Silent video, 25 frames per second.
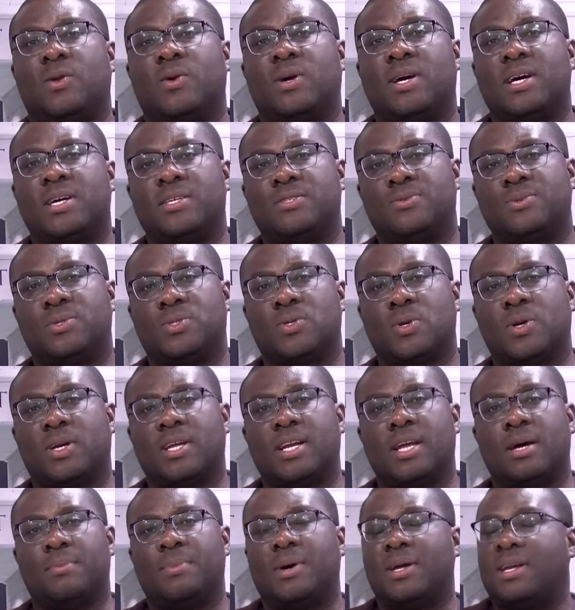organs, we're
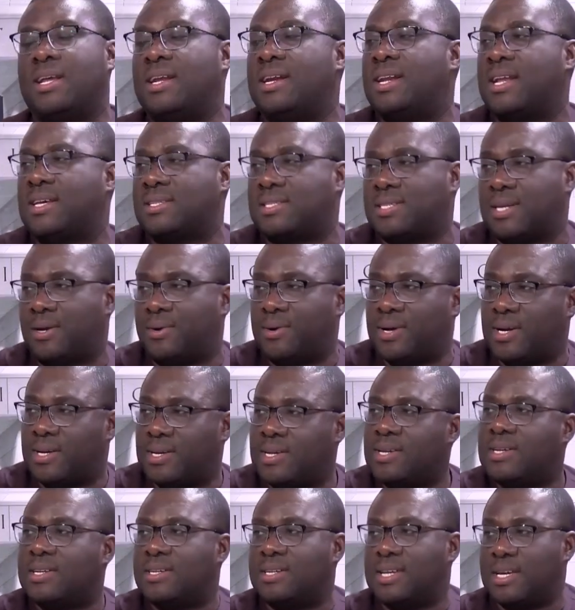talking about the Nasara,
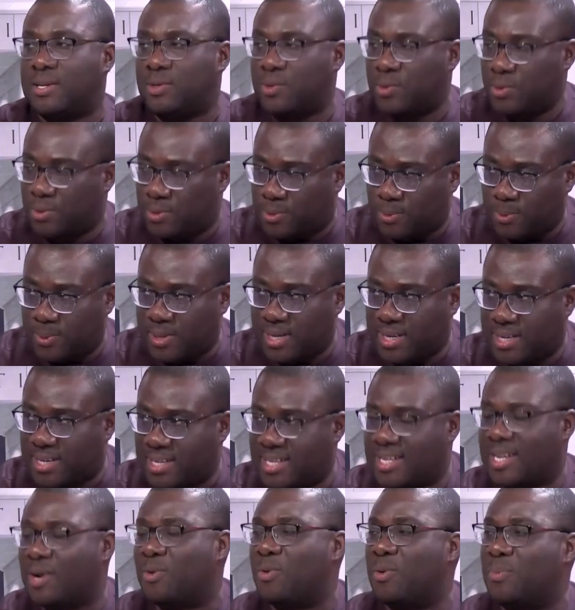the youth wing,
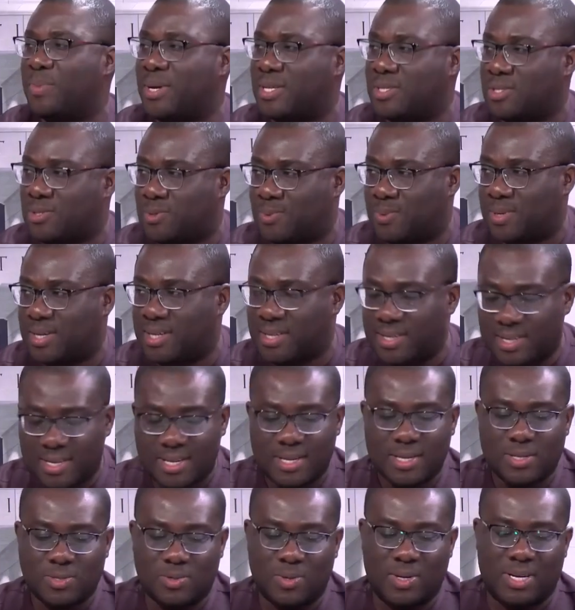the women's wing.
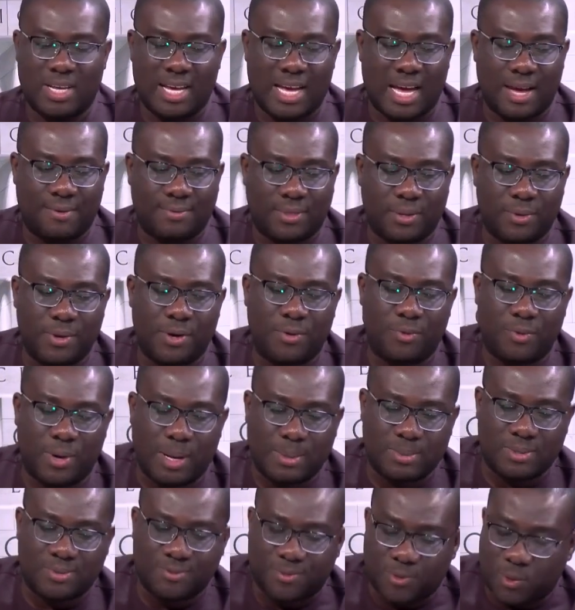So they have 3
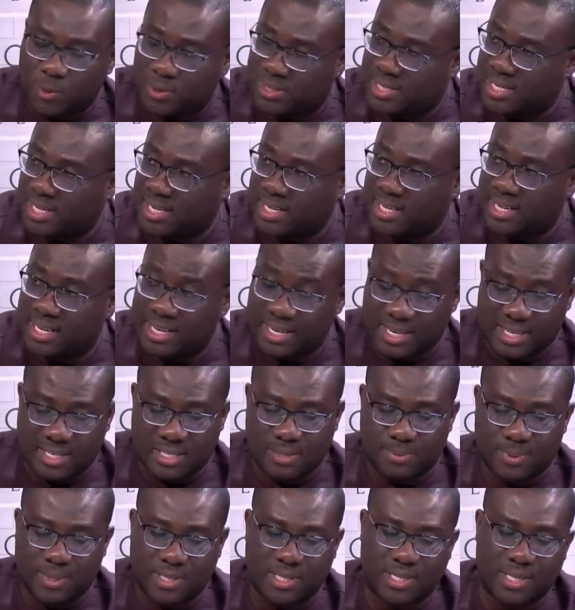reps voting in this
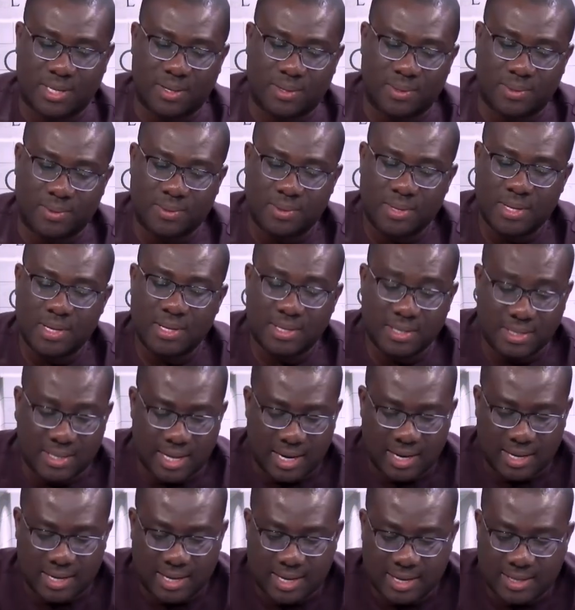special
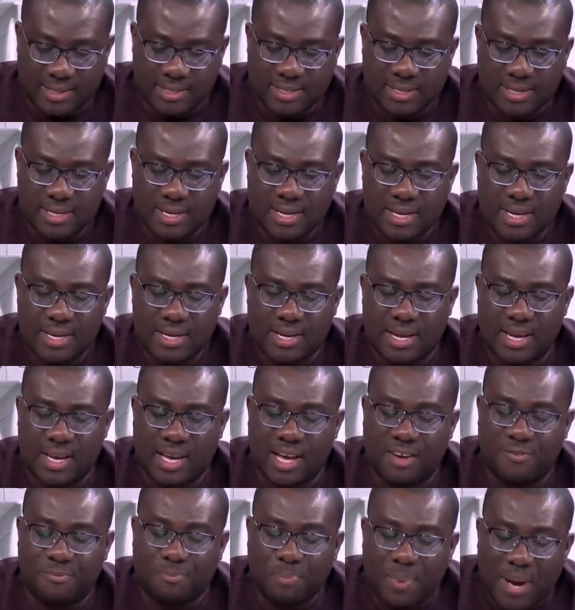delegate. Then you
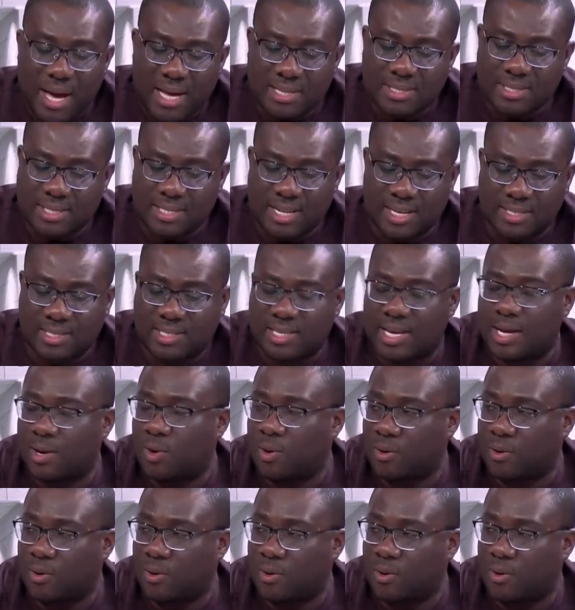have past national